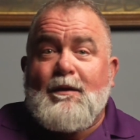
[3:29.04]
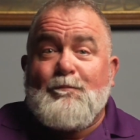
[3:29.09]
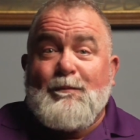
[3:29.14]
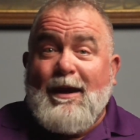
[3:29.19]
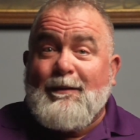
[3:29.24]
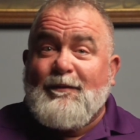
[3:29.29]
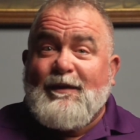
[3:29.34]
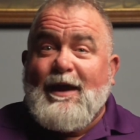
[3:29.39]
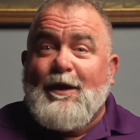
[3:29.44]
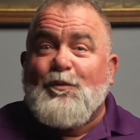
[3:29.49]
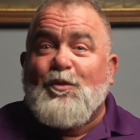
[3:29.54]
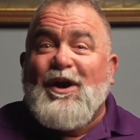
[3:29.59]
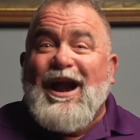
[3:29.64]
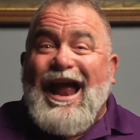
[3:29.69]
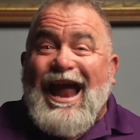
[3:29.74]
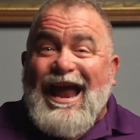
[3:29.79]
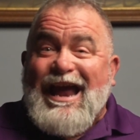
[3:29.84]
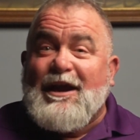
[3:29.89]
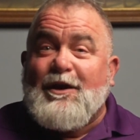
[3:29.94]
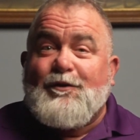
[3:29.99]
Maybe they were
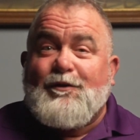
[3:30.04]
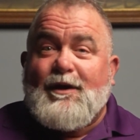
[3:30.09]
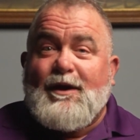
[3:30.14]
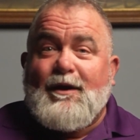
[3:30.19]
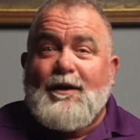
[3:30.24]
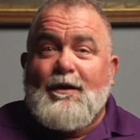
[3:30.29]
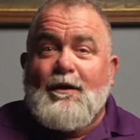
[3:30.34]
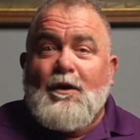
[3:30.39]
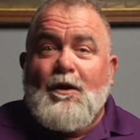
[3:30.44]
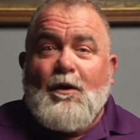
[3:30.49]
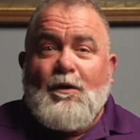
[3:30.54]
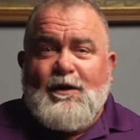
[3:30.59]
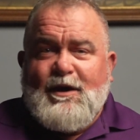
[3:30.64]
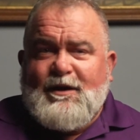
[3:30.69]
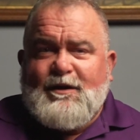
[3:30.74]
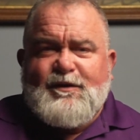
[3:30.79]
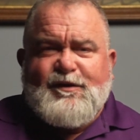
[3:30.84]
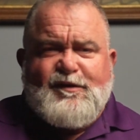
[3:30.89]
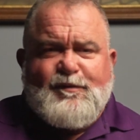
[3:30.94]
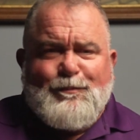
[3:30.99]
angry or
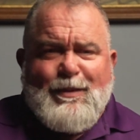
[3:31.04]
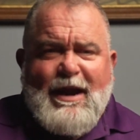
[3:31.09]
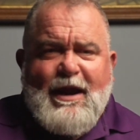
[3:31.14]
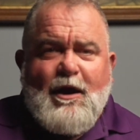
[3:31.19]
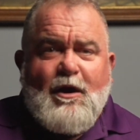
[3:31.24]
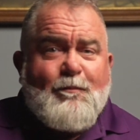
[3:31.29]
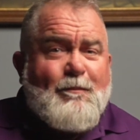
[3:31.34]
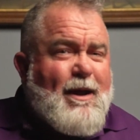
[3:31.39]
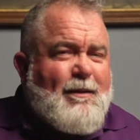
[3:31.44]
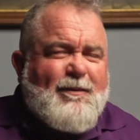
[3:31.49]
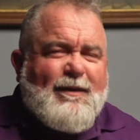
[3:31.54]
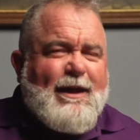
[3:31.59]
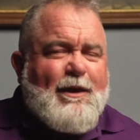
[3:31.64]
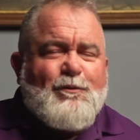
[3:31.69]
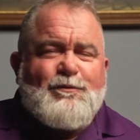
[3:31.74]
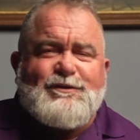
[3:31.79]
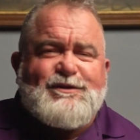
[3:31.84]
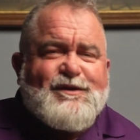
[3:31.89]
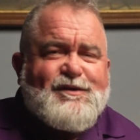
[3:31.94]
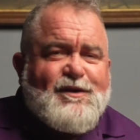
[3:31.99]
in despair. Maybe they
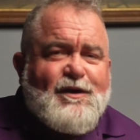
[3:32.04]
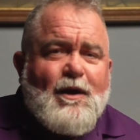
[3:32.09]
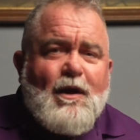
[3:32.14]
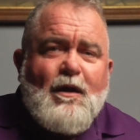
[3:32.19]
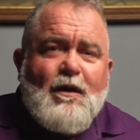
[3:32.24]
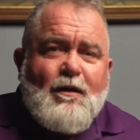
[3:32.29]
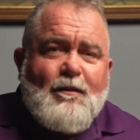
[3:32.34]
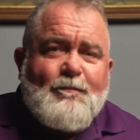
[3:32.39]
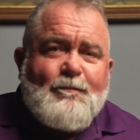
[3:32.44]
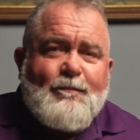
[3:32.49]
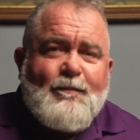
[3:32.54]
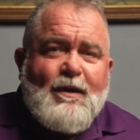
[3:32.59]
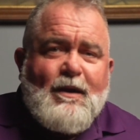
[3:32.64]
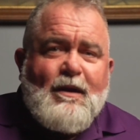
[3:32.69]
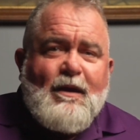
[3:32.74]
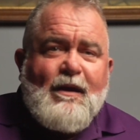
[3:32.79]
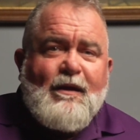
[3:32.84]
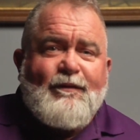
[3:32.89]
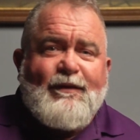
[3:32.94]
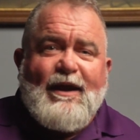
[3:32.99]
were just numb.
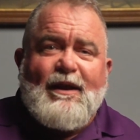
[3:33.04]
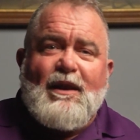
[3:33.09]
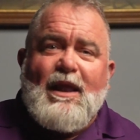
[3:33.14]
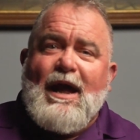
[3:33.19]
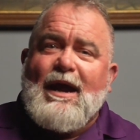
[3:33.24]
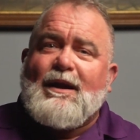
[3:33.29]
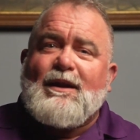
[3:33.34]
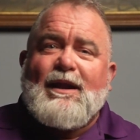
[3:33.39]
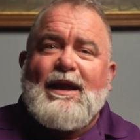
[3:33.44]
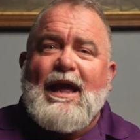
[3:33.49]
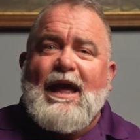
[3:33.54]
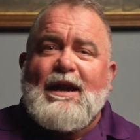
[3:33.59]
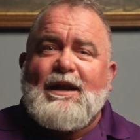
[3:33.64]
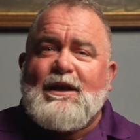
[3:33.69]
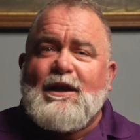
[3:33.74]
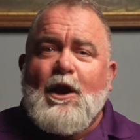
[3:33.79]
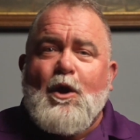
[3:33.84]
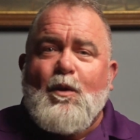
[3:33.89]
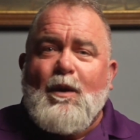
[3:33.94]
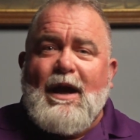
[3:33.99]
They likely had
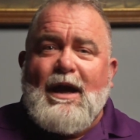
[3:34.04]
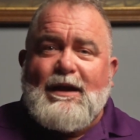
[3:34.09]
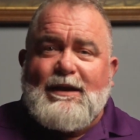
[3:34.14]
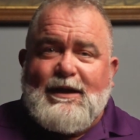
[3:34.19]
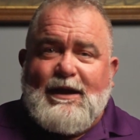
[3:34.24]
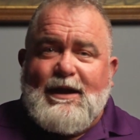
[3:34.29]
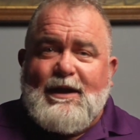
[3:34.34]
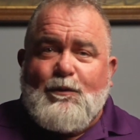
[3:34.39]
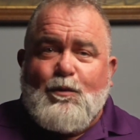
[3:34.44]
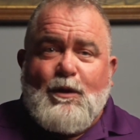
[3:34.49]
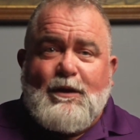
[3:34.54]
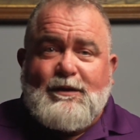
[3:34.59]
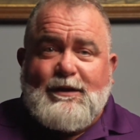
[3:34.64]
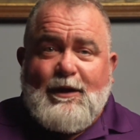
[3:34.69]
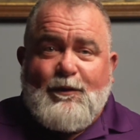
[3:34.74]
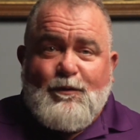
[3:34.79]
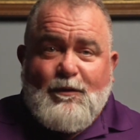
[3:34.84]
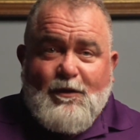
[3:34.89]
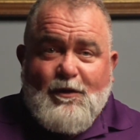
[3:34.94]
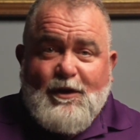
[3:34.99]
no idea what
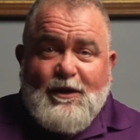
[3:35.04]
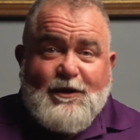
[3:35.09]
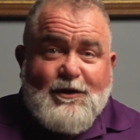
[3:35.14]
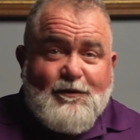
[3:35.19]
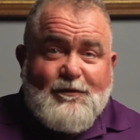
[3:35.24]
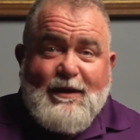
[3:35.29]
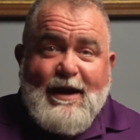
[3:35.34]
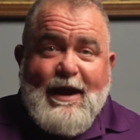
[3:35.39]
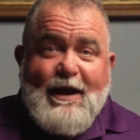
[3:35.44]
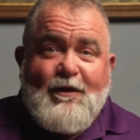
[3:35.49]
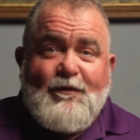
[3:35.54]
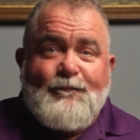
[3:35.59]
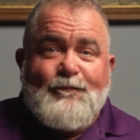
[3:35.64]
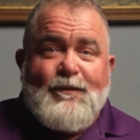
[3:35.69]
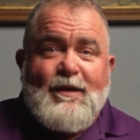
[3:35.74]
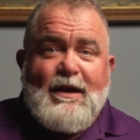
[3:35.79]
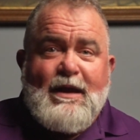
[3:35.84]
they were going to do now.